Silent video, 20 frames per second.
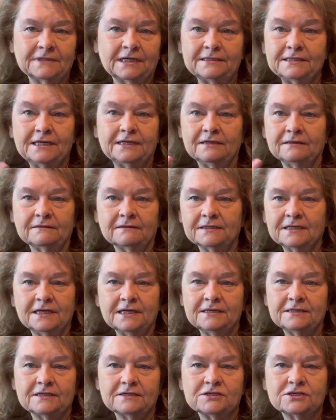needle and
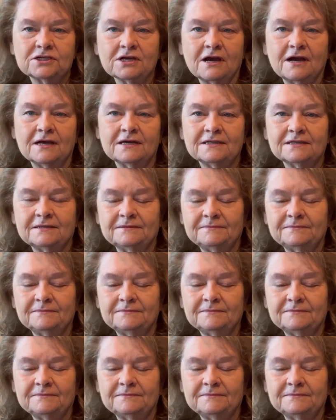getting a shot.